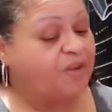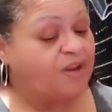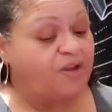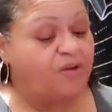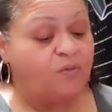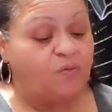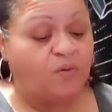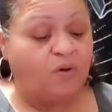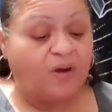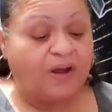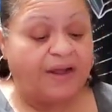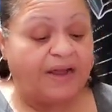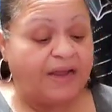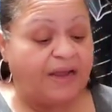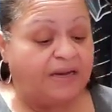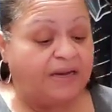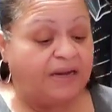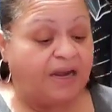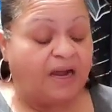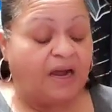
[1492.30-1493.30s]
you will
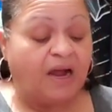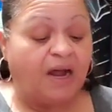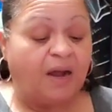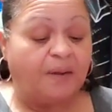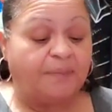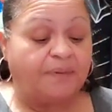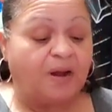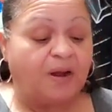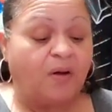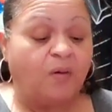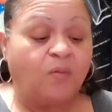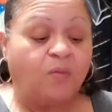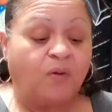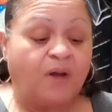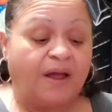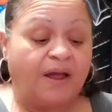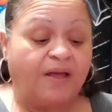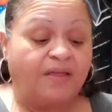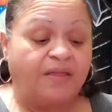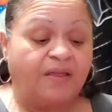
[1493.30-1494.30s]
end up
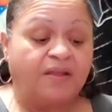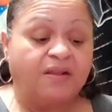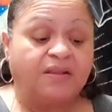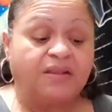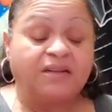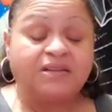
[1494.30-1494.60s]
with